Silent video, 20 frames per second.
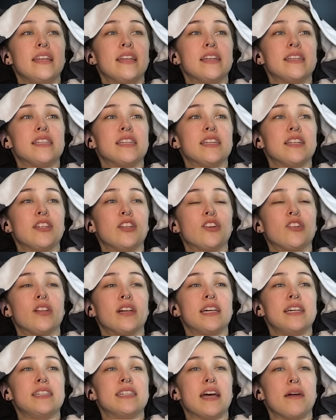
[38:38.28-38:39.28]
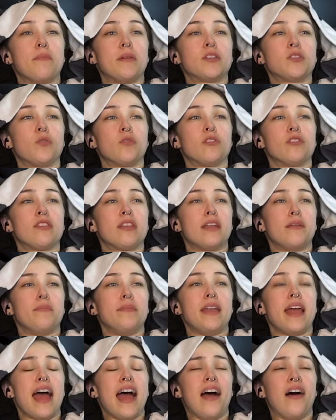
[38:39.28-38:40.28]
Doesn't it look like he's that much older than
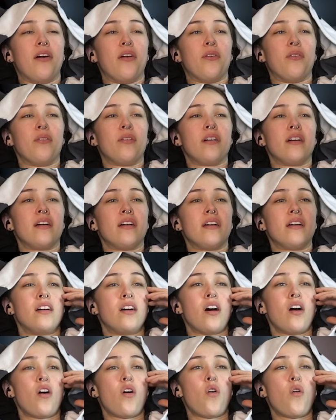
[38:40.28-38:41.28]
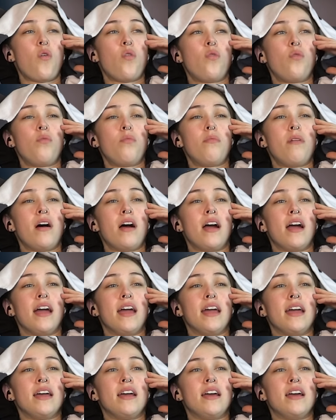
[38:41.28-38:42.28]
him now? Oh
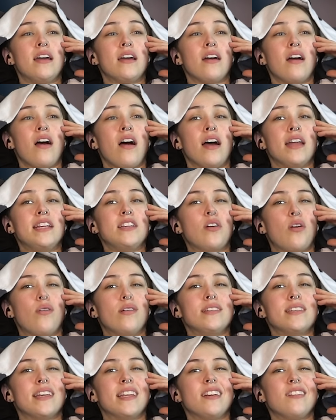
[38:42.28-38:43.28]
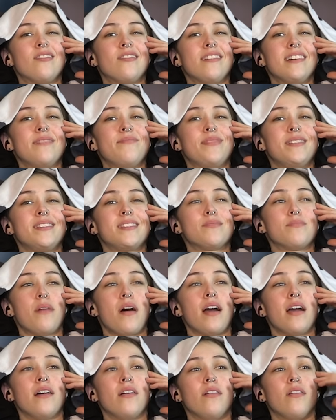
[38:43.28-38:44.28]
my god, he always had a creepy
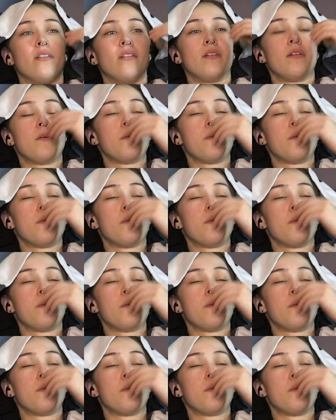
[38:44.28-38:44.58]
smile.